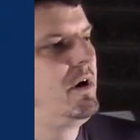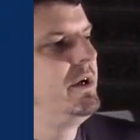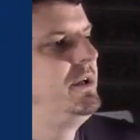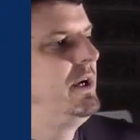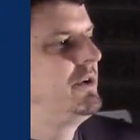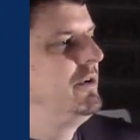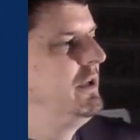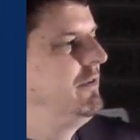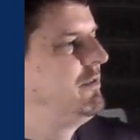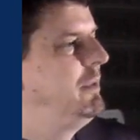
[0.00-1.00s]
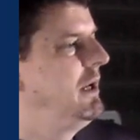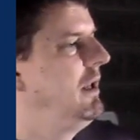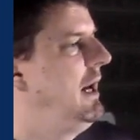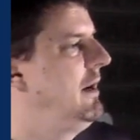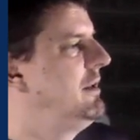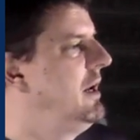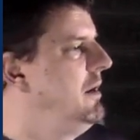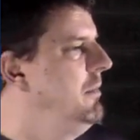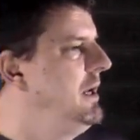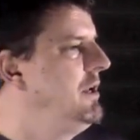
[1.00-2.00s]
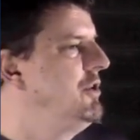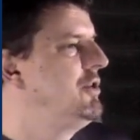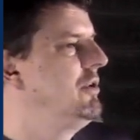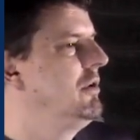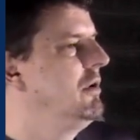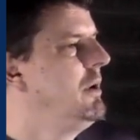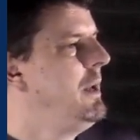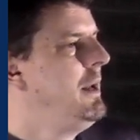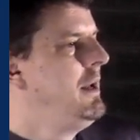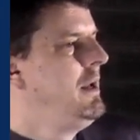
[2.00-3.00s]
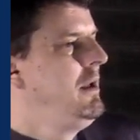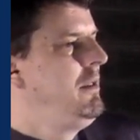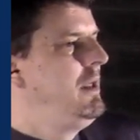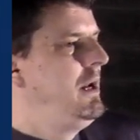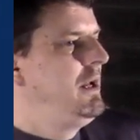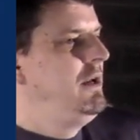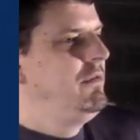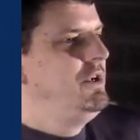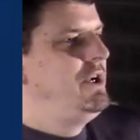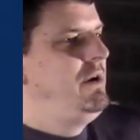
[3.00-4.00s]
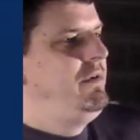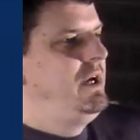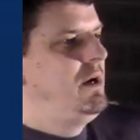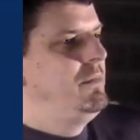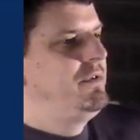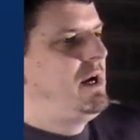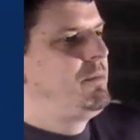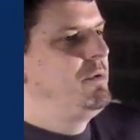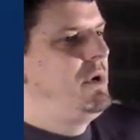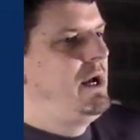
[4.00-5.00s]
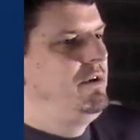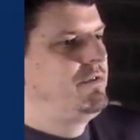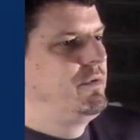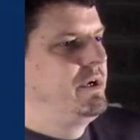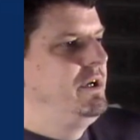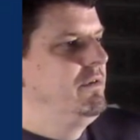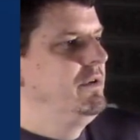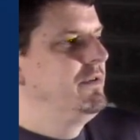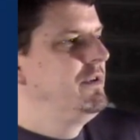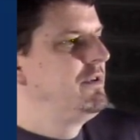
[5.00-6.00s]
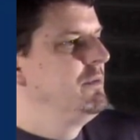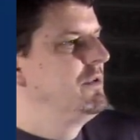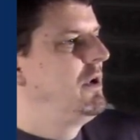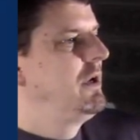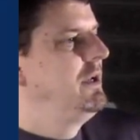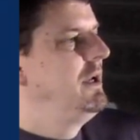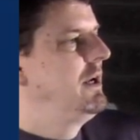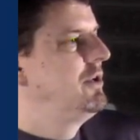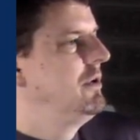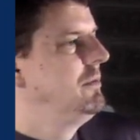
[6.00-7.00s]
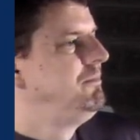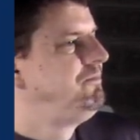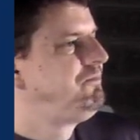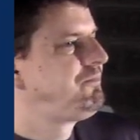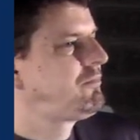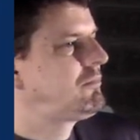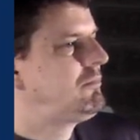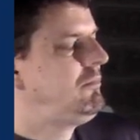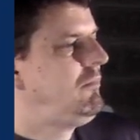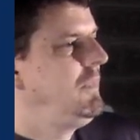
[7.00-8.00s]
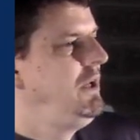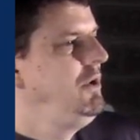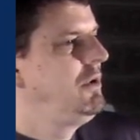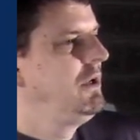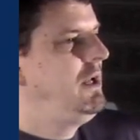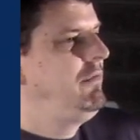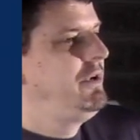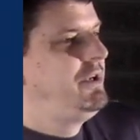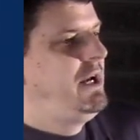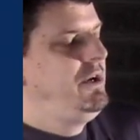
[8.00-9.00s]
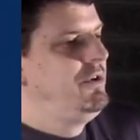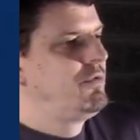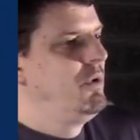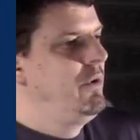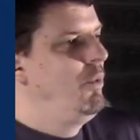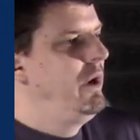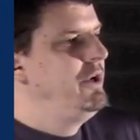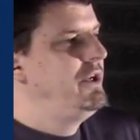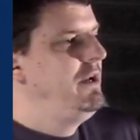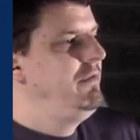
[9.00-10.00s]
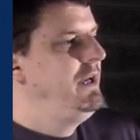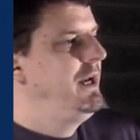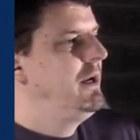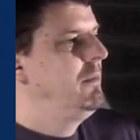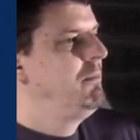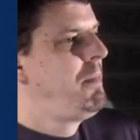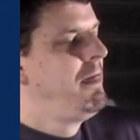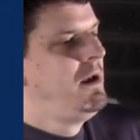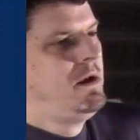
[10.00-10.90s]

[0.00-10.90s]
architecture that have spent a lot of time making sure that a given JVM is optimized for a given systems architecture. And you can leverage that. You just run one JVM